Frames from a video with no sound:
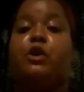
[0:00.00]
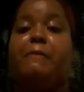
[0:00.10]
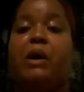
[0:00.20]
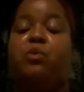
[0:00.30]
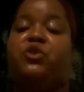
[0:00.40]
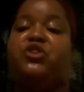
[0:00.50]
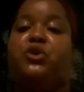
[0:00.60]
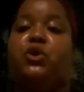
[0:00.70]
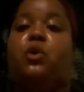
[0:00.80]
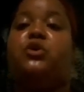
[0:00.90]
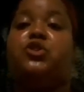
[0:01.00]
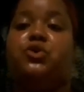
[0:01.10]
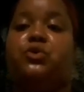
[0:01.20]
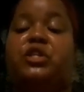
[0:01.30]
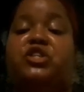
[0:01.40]
about what they're going
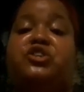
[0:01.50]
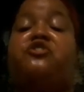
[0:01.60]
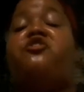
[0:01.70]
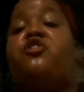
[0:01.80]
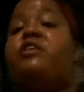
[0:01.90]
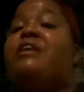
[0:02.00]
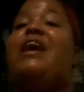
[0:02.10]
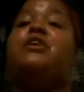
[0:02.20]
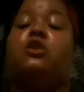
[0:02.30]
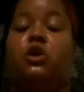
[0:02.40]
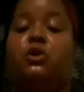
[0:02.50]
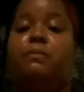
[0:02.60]
through, and to know that they're not alone.